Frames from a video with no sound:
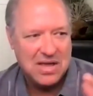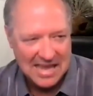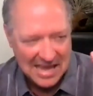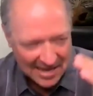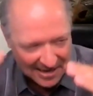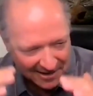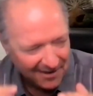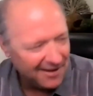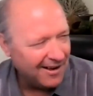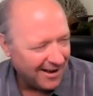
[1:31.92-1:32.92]

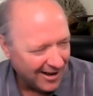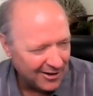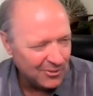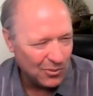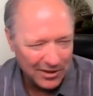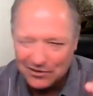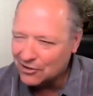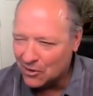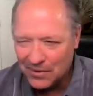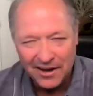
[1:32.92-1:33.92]
in on what's
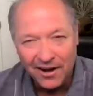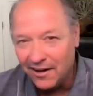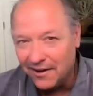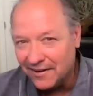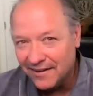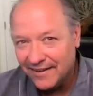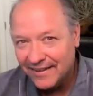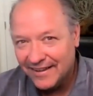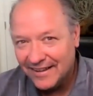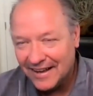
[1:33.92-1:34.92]
going on.
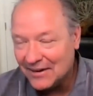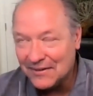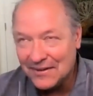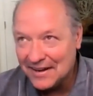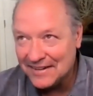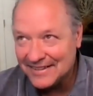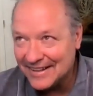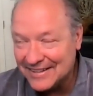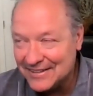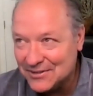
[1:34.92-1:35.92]
I don't know how to,
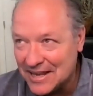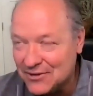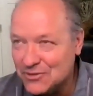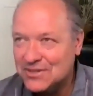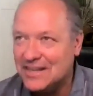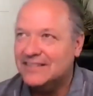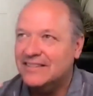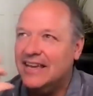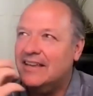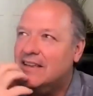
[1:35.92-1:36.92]
it's just interesting. It's
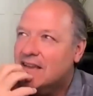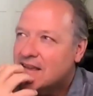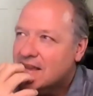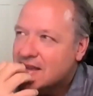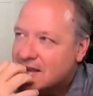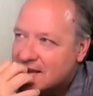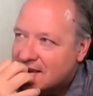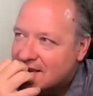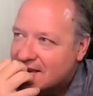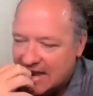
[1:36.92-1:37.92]
like,
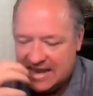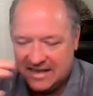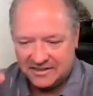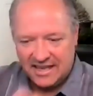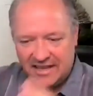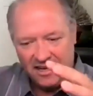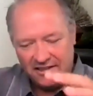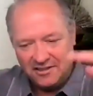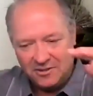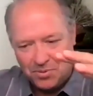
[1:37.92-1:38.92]
it's like
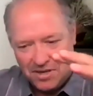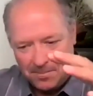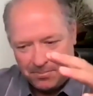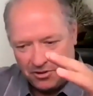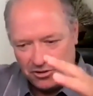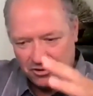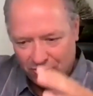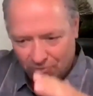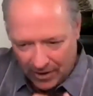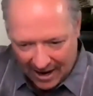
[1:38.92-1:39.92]
us as people are
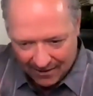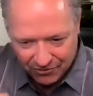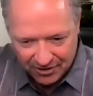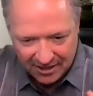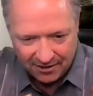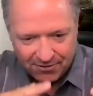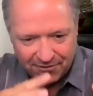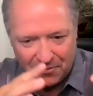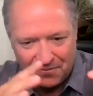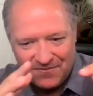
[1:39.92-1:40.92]
traveling
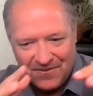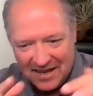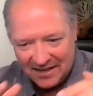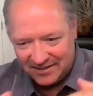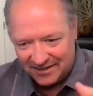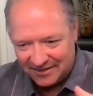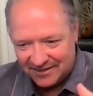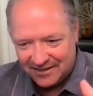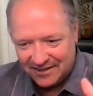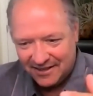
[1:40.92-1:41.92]
through phases